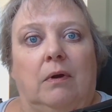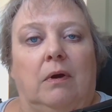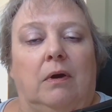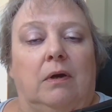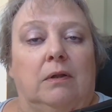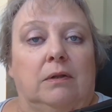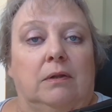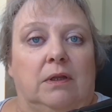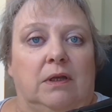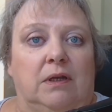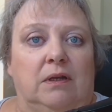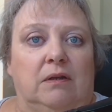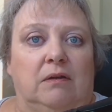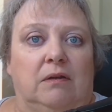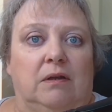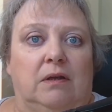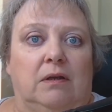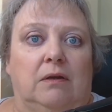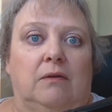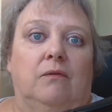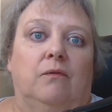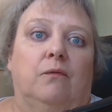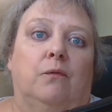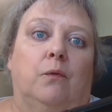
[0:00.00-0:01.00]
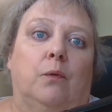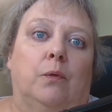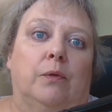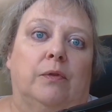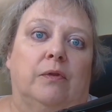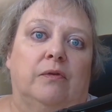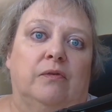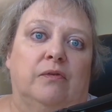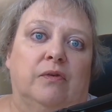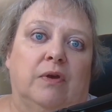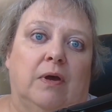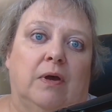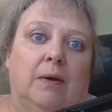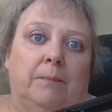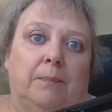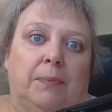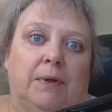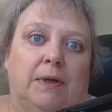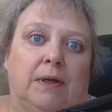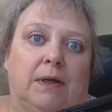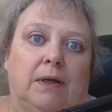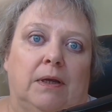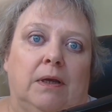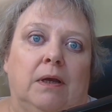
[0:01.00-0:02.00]
on LinkedIn for this
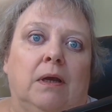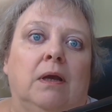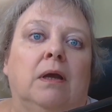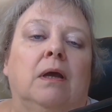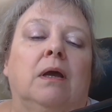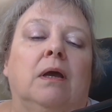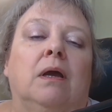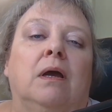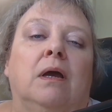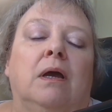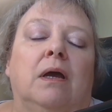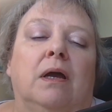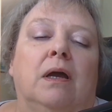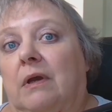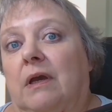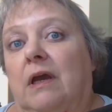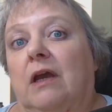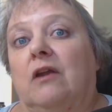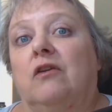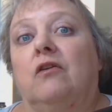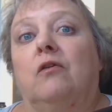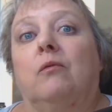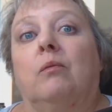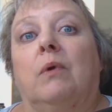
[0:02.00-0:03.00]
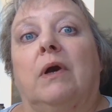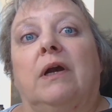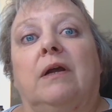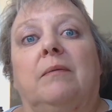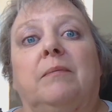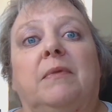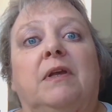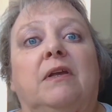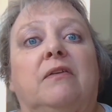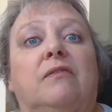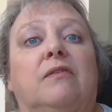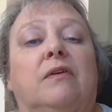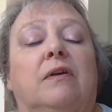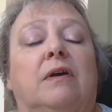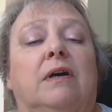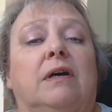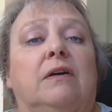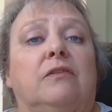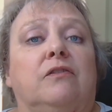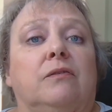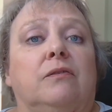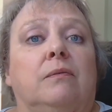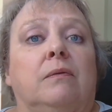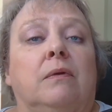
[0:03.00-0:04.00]
company. Can you write me
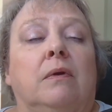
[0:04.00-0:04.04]
something?